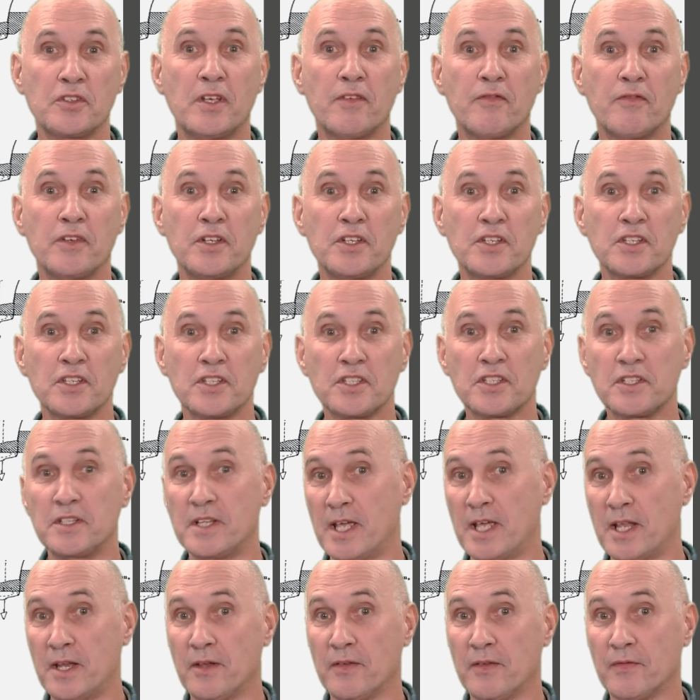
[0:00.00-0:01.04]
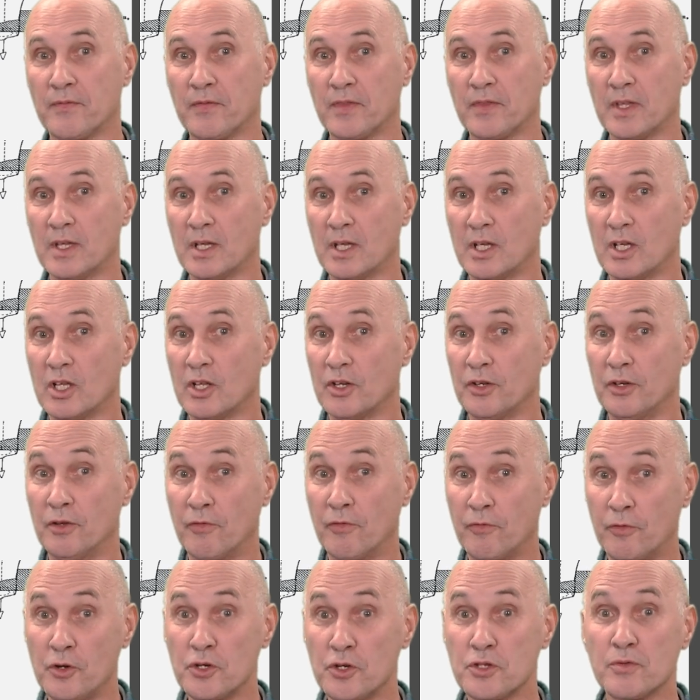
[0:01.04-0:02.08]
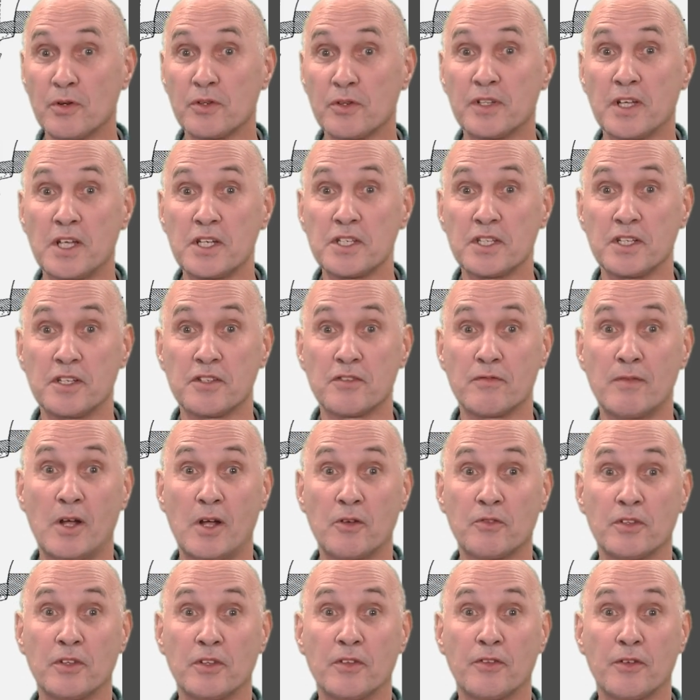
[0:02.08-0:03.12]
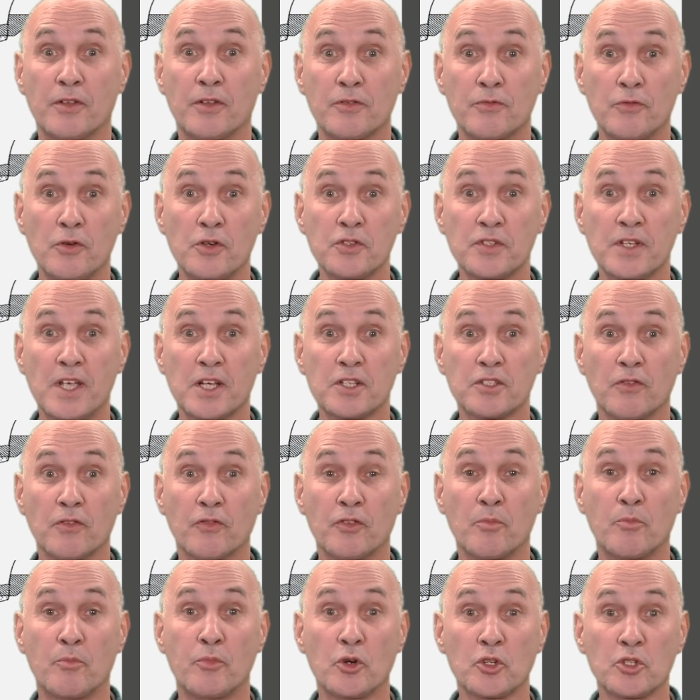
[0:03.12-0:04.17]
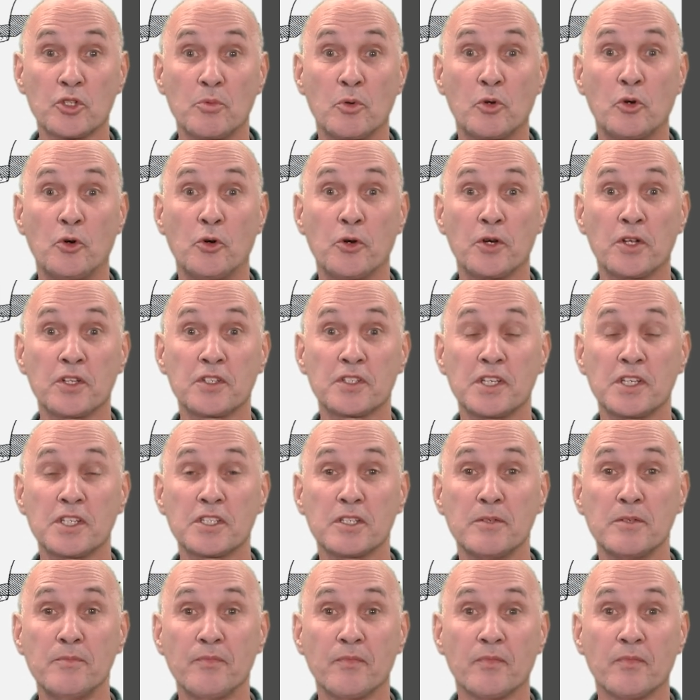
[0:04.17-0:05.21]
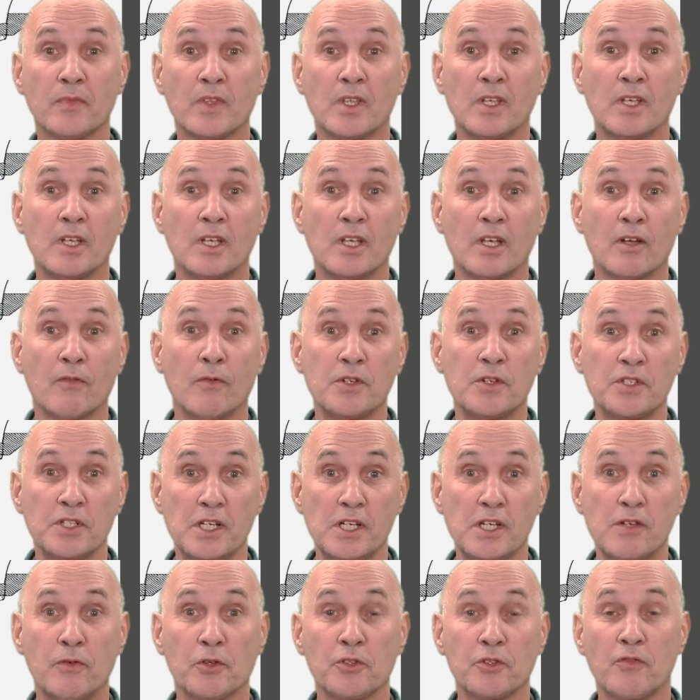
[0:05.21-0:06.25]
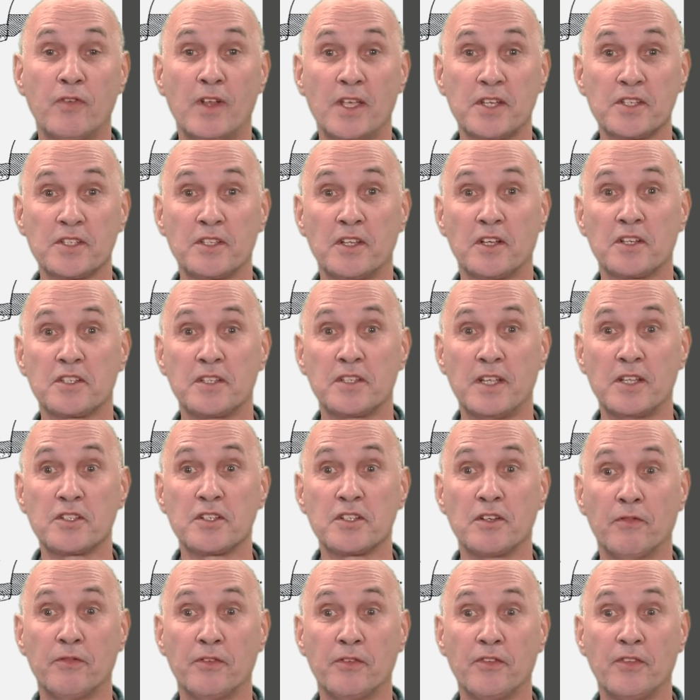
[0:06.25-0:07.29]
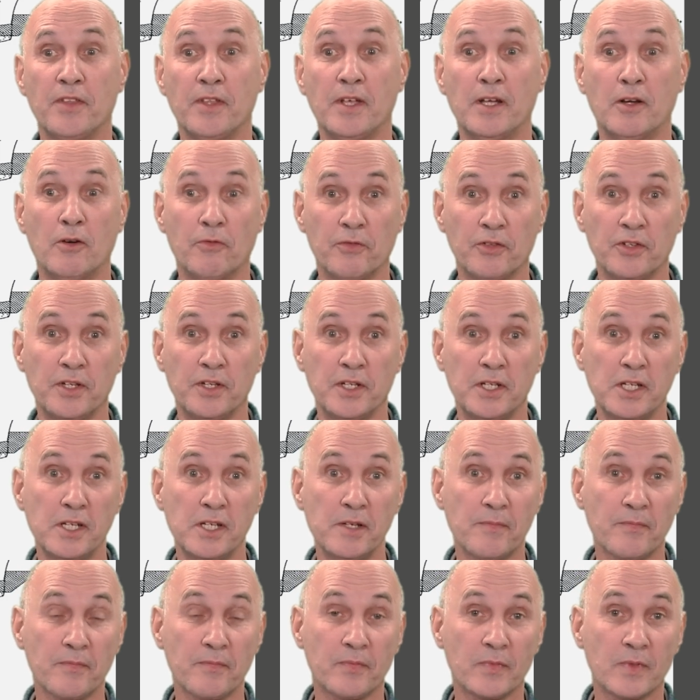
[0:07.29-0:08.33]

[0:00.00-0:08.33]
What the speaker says: definitions, then the first rotation is around the transverse axis of the proximal coordinate system, which equals flexor extension of the knee.